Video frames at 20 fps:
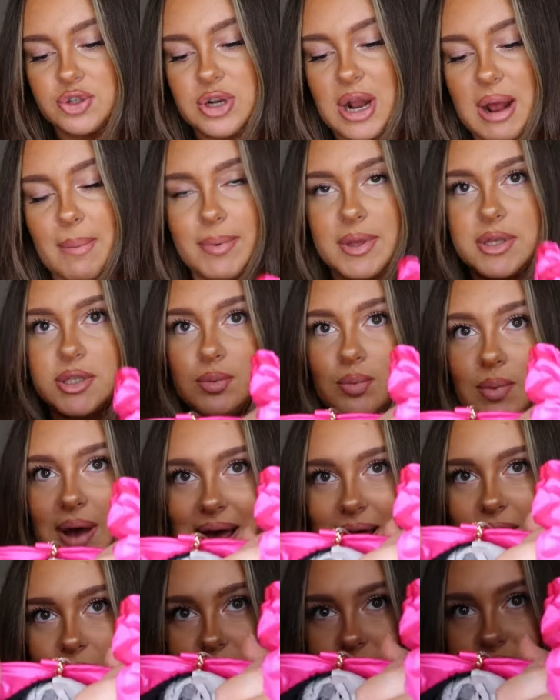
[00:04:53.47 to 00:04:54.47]
strap as
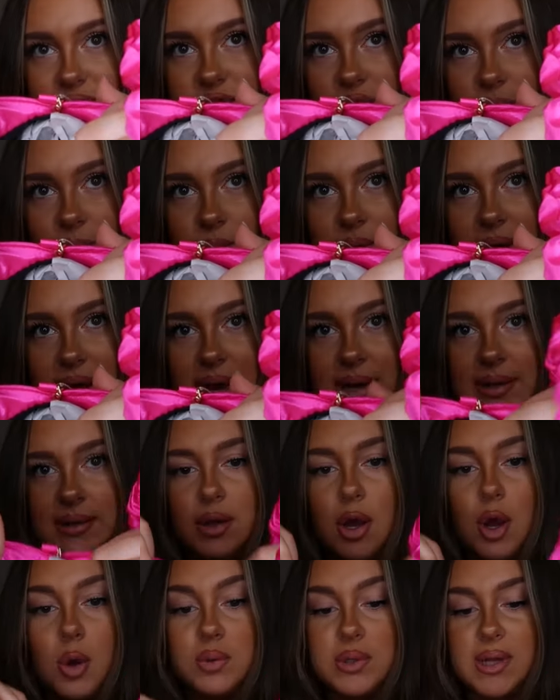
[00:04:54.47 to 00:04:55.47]
well if you don't want to
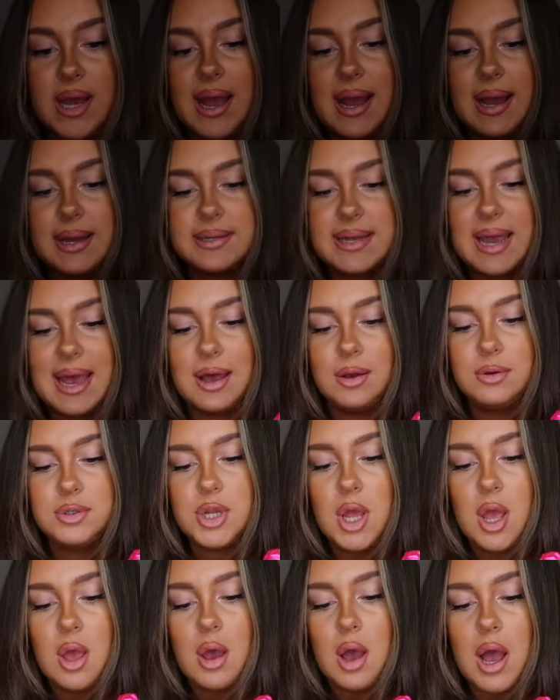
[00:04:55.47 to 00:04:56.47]
hold it handheld.
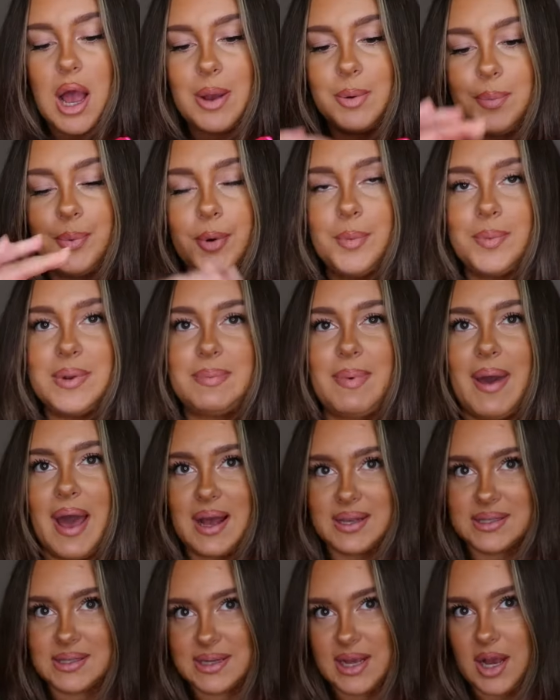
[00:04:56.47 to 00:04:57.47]
I would probably
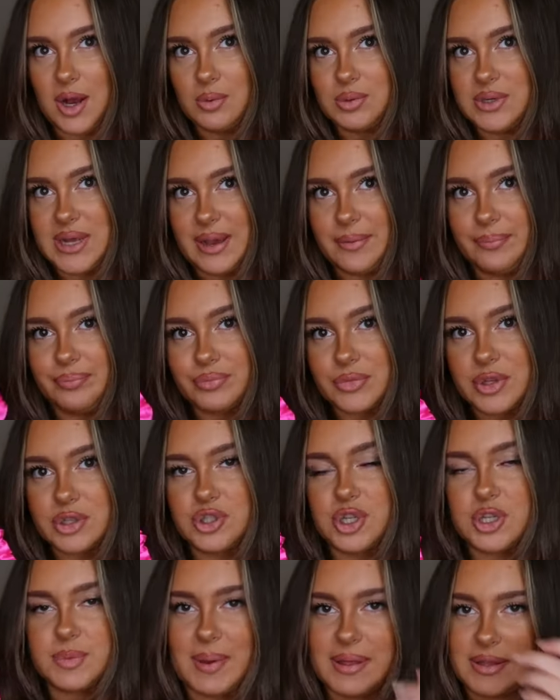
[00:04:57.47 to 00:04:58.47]
personally hold it
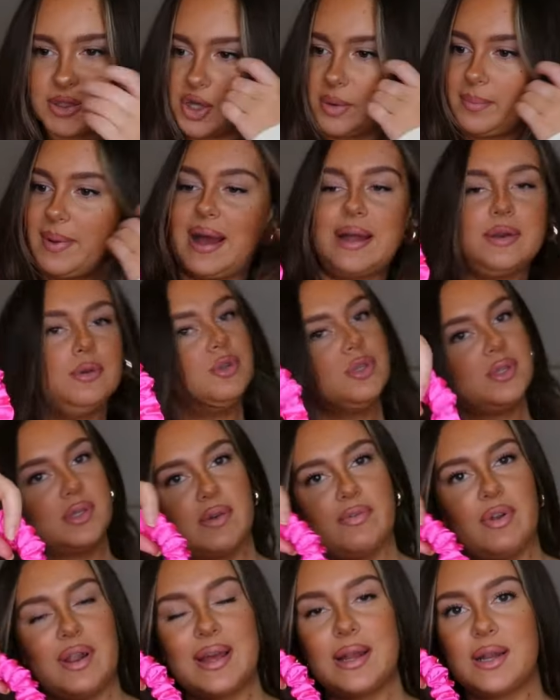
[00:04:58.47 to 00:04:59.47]
just by the top handle, just
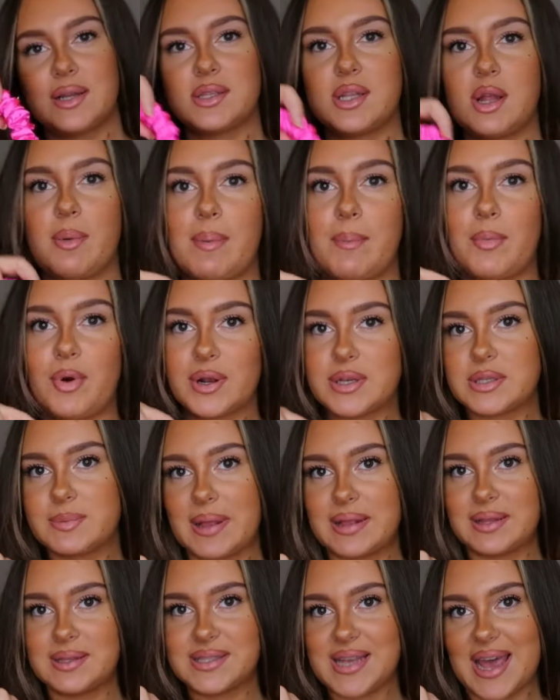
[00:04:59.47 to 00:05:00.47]
because I feel like it looks a little bit more
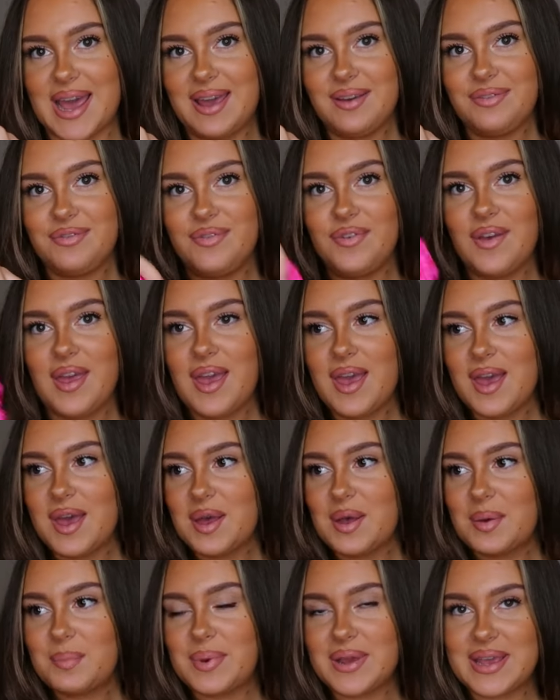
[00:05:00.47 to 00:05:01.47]
expensive.
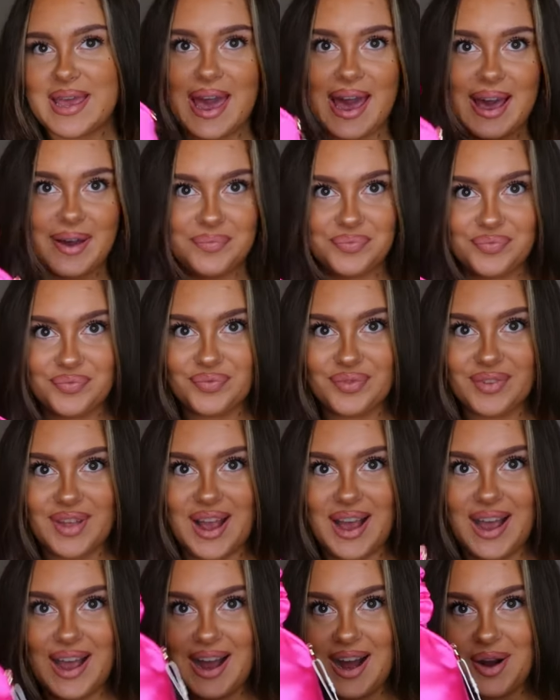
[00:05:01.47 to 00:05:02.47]
But yeah,
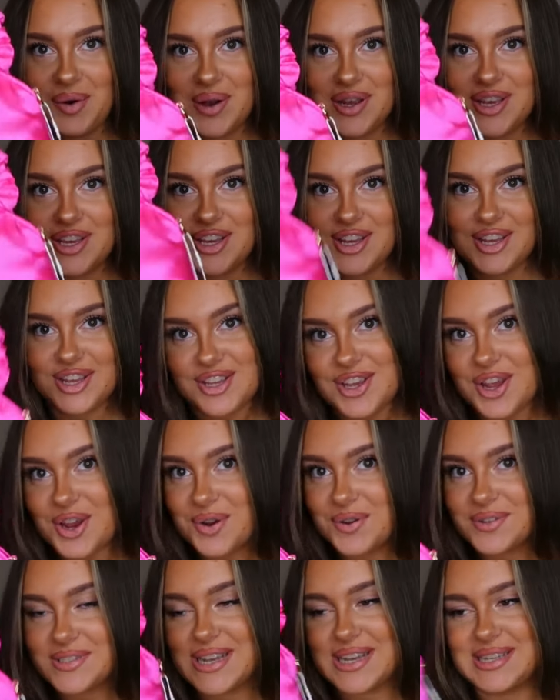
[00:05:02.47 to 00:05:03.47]
how
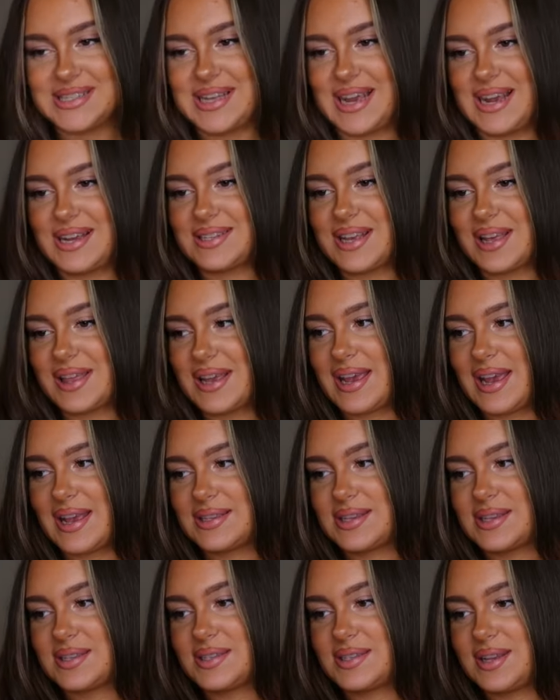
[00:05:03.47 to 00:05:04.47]
cute is this? I it
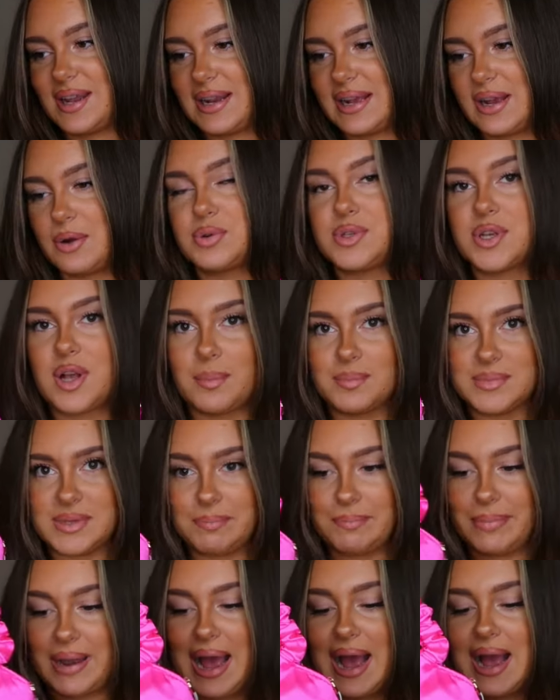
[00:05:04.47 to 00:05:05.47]
is stunning. It also comes
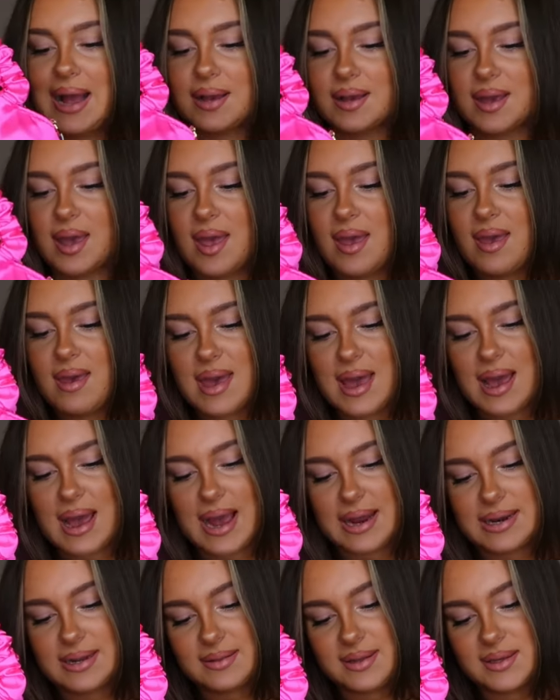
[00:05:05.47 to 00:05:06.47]
in black,
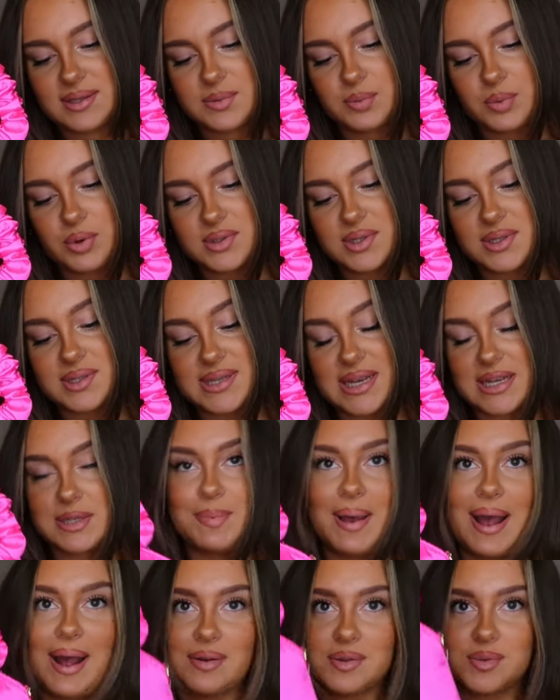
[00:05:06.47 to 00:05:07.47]
and this was
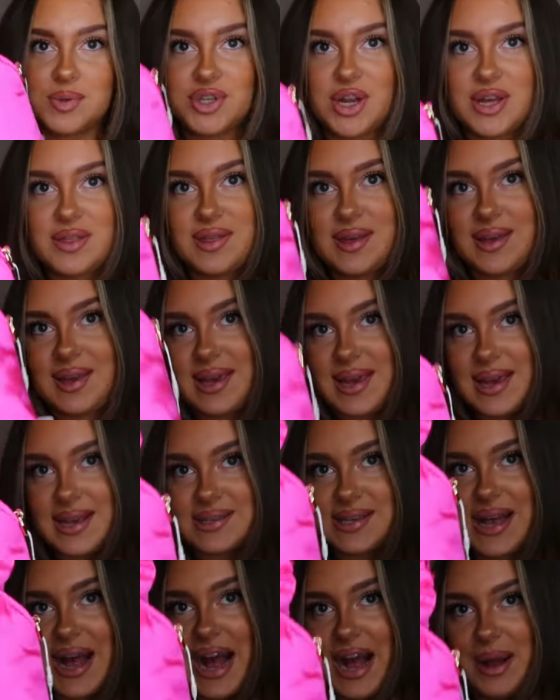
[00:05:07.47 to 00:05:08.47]
£6, which I think
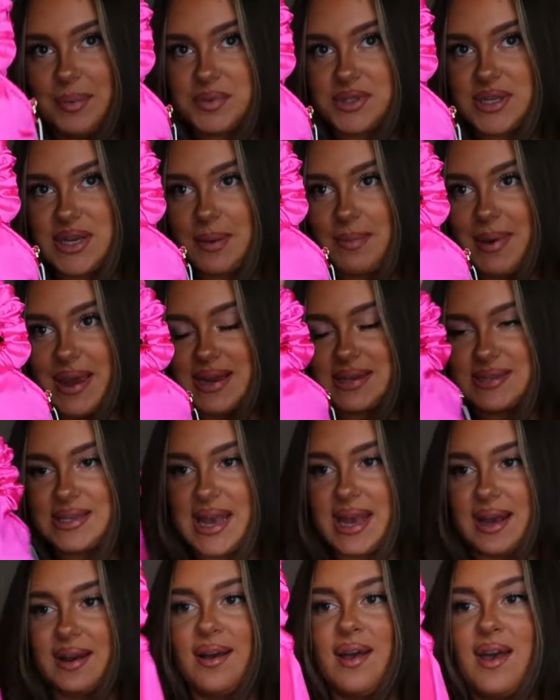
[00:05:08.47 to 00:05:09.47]
is absolutely
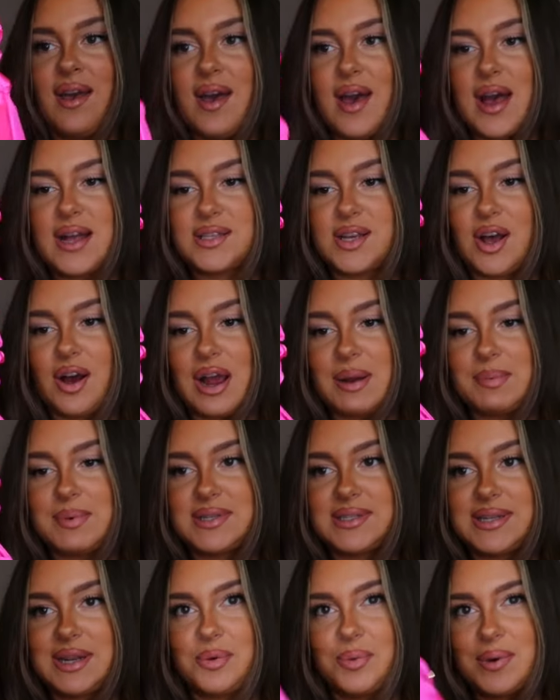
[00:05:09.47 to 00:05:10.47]
amazing. A
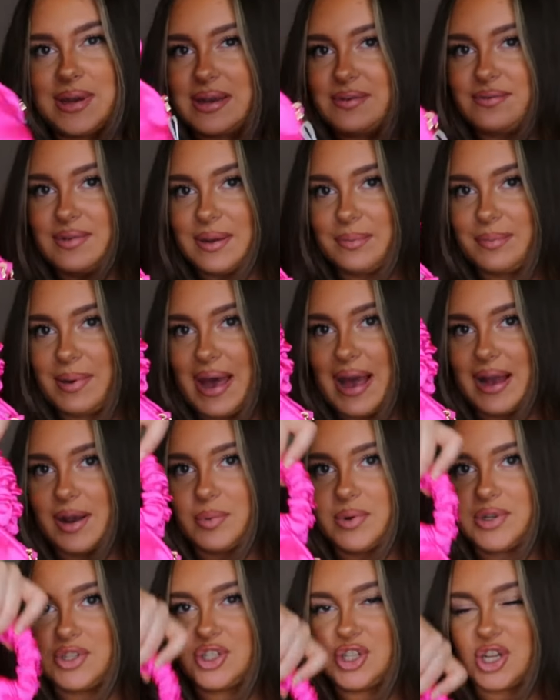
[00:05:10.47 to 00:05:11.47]
timeless little evening bag,
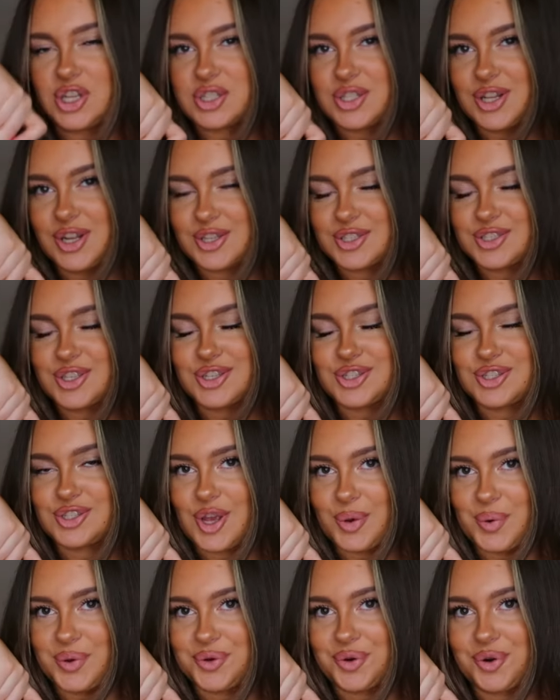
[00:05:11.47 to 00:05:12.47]
which just looks
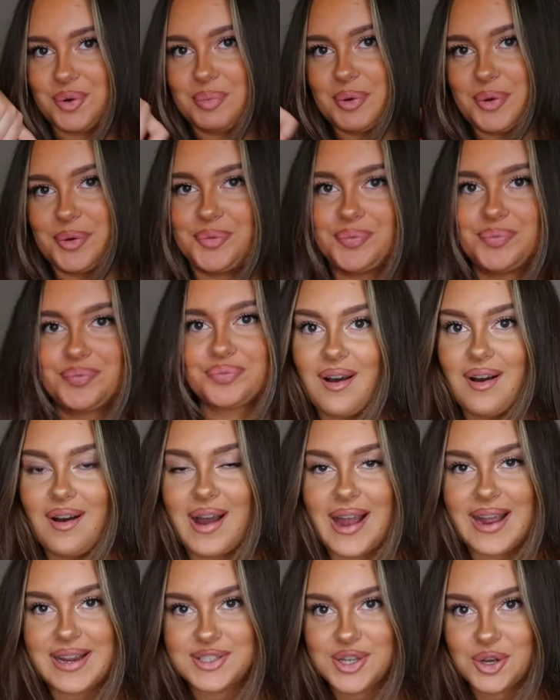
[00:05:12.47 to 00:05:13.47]
so adorable.
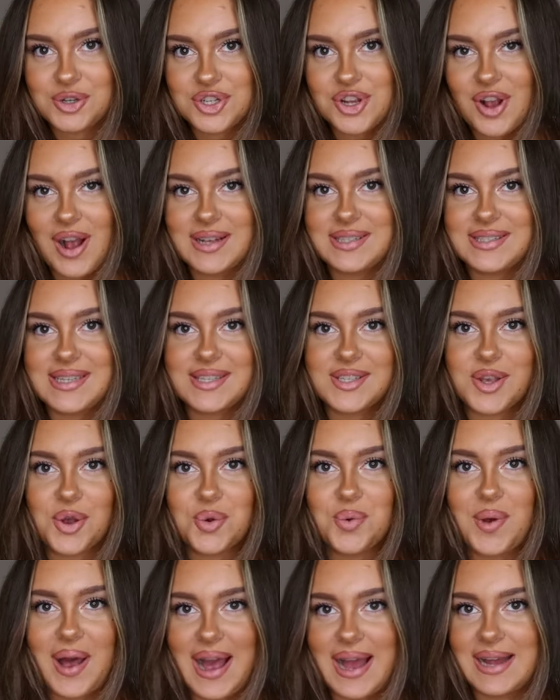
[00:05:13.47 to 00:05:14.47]
I told you guys this
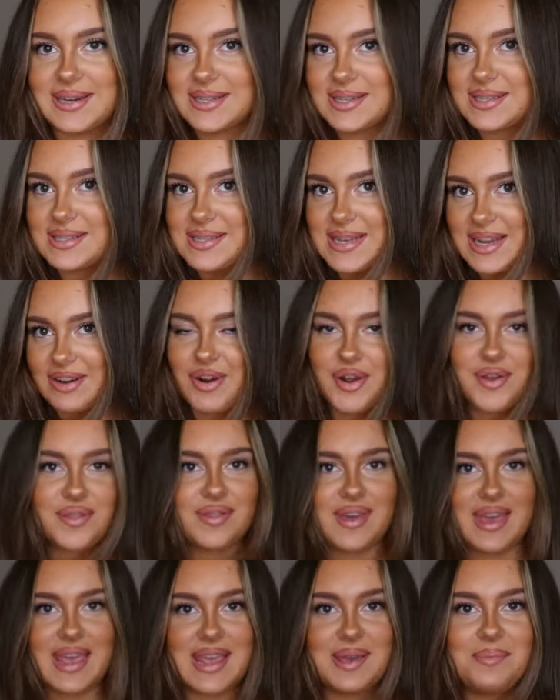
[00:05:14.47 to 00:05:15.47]
haul had zero
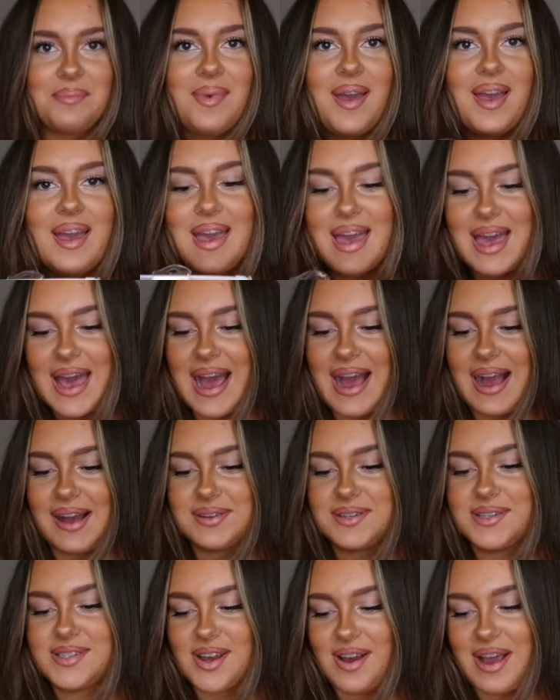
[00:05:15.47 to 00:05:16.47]
theme,
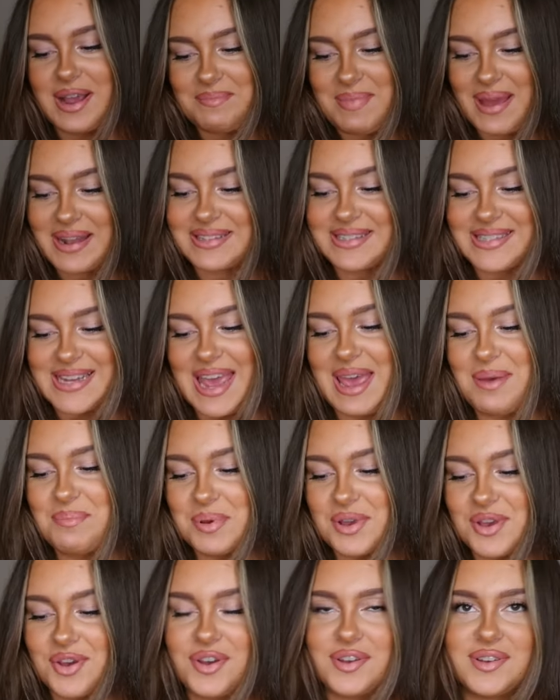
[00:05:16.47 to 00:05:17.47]
and I meant it,
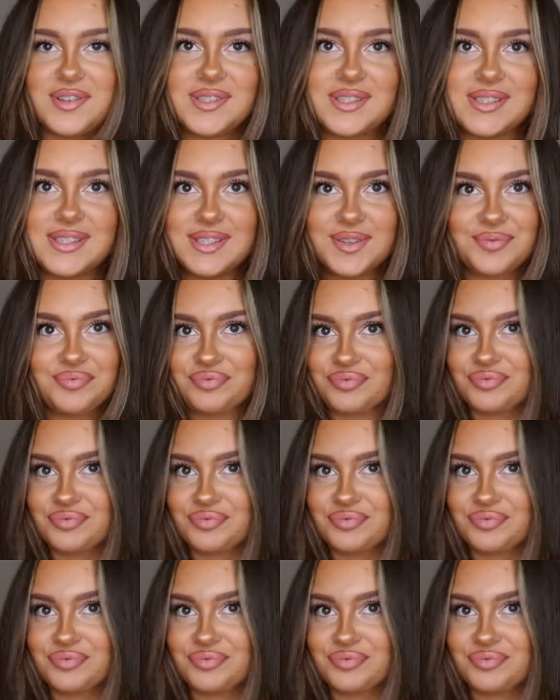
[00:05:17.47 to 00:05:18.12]
because